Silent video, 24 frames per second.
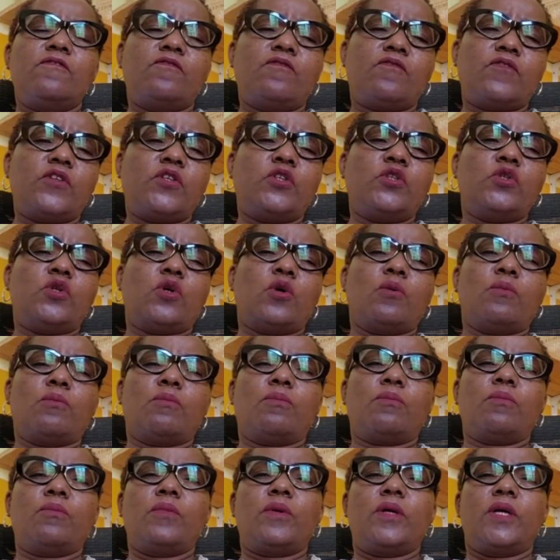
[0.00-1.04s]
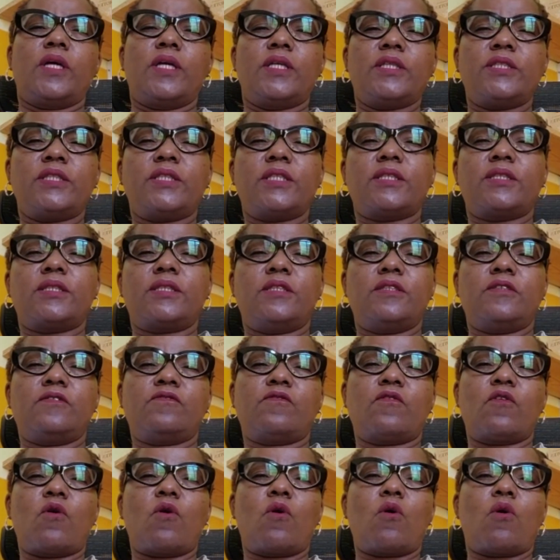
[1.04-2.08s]
freedom, and justice
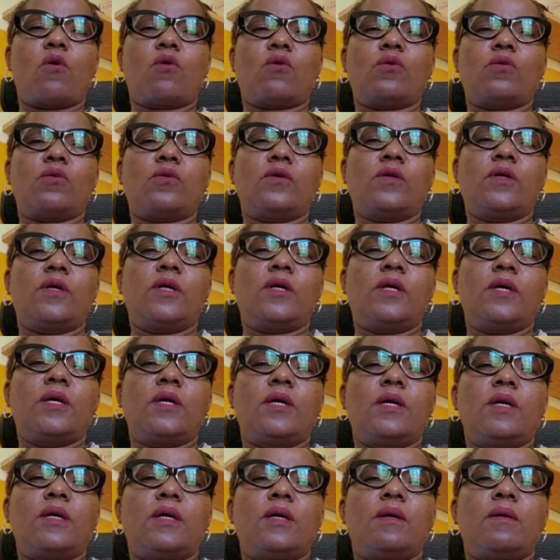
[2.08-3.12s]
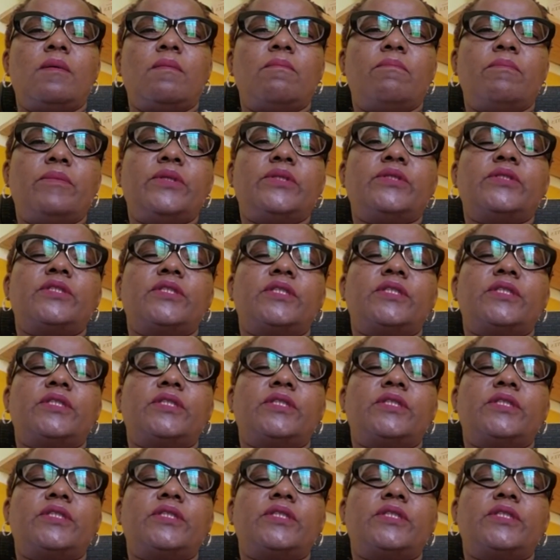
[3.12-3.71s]
for all, means